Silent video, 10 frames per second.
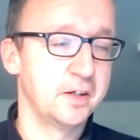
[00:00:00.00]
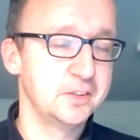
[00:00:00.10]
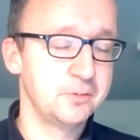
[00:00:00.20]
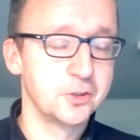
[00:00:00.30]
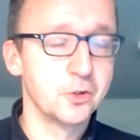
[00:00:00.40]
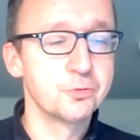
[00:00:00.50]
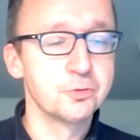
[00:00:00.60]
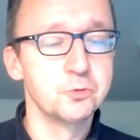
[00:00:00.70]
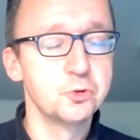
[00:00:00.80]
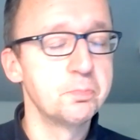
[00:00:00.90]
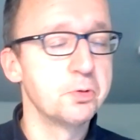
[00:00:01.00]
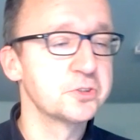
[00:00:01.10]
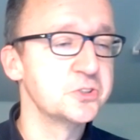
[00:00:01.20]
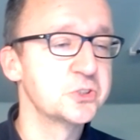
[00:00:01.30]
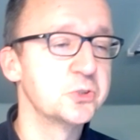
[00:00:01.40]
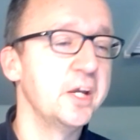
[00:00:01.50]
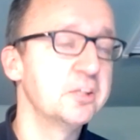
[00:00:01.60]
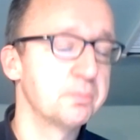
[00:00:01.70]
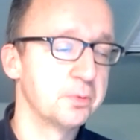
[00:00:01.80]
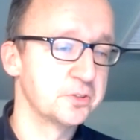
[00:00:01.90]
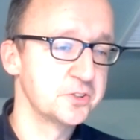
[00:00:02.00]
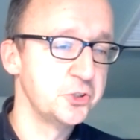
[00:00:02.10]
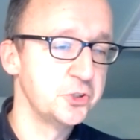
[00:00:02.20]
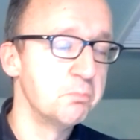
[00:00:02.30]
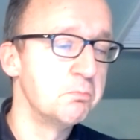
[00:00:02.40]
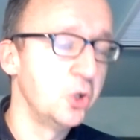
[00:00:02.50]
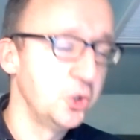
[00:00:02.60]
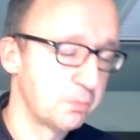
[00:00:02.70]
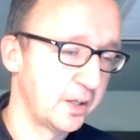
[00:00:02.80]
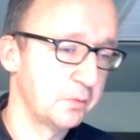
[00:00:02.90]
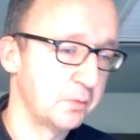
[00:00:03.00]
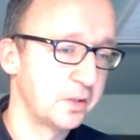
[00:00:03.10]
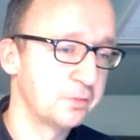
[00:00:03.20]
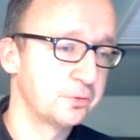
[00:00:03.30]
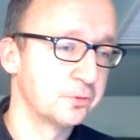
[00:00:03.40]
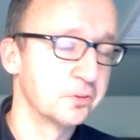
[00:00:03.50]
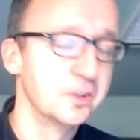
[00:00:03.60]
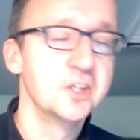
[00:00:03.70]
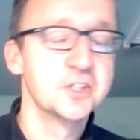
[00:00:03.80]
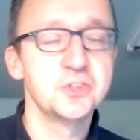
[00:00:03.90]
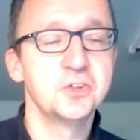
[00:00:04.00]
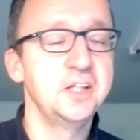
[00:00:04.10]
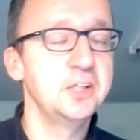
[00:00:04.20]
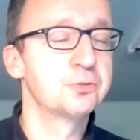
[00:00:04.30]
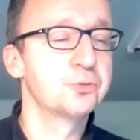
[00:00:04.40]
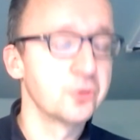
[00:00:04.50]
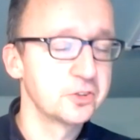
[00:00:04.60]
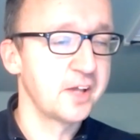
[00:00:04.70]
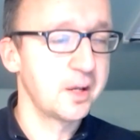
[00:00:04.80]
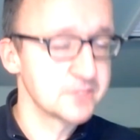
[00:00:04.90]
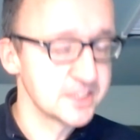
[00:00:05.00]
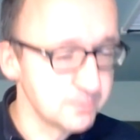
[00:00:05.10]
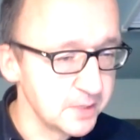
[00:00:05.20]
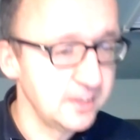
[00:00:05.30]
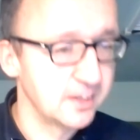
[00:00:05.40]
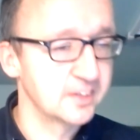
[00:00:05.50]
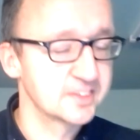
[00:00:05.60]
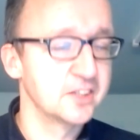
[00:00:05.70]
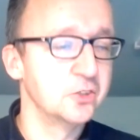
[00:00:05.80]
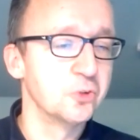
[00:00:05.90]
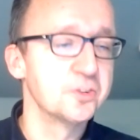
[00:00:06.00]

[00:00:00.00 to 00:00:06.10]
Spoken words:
If you go from 2 persons to 8 persons, you multiply by 4, so you need 4 times as many eggs, and not